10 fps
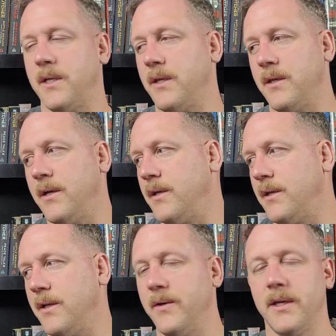and I thought,
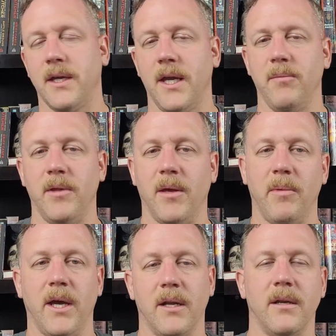it can't be that
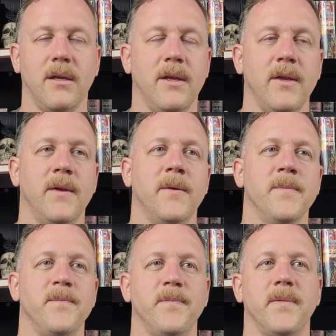bad.
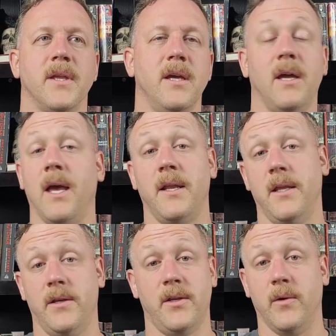It had
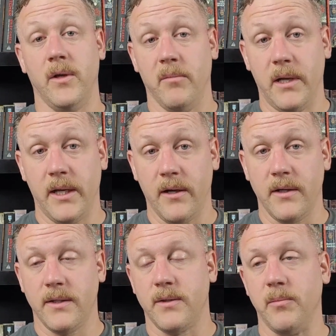Antonio
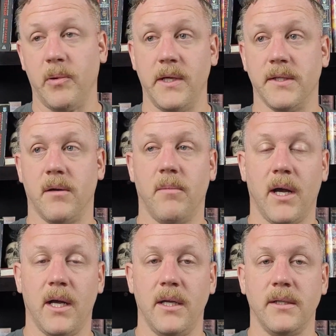Banderas, who plays
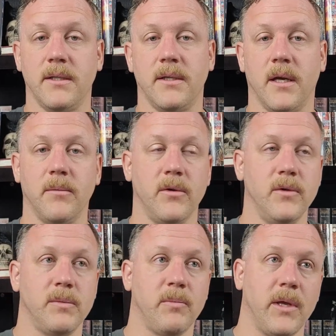Armand, Tom
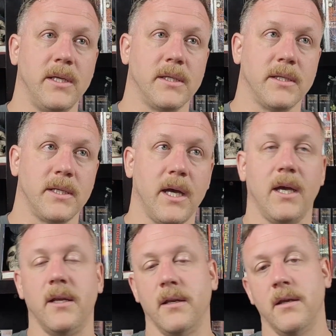Cruise plays
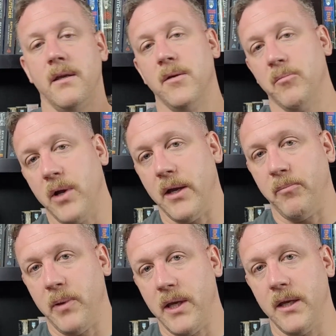Lestat,
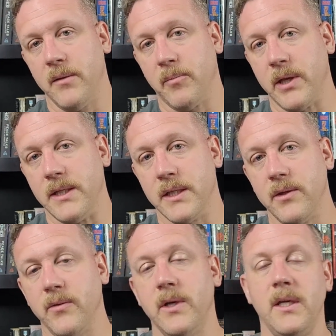Brad Pitt plays
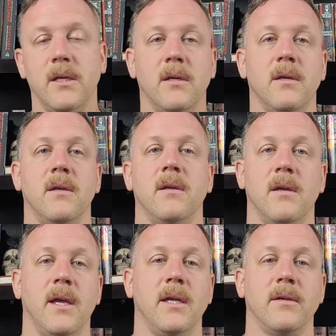Louis,
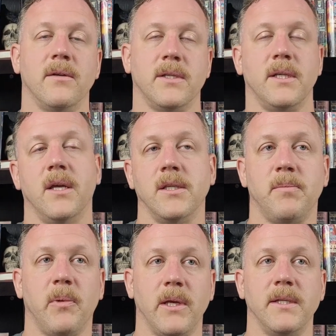and Kirsten
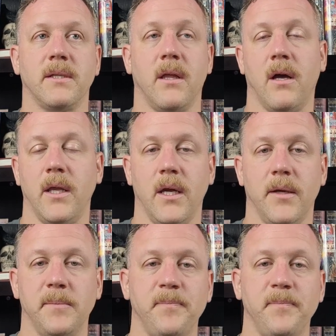Dunst plays Claudia.